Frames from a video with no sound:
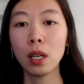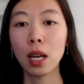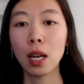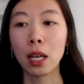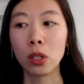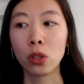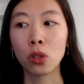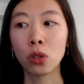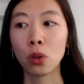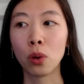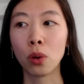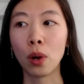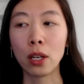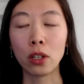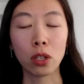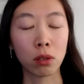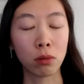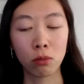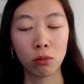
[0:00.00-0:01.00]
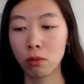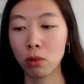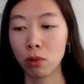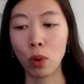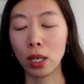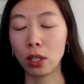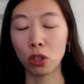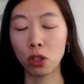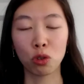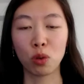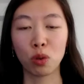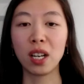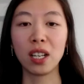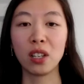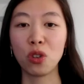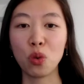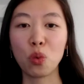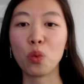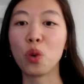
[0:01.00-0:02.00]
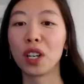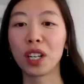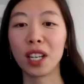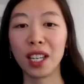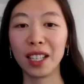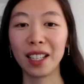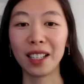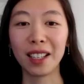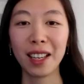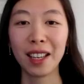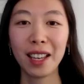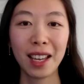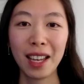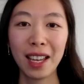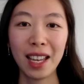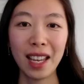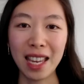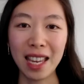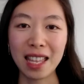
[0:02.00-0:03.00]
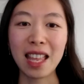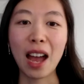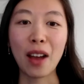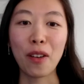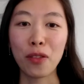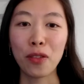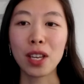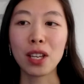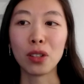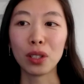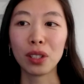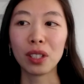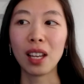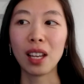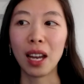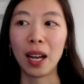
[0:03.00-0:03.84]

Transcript: And so I just went straight into working in that field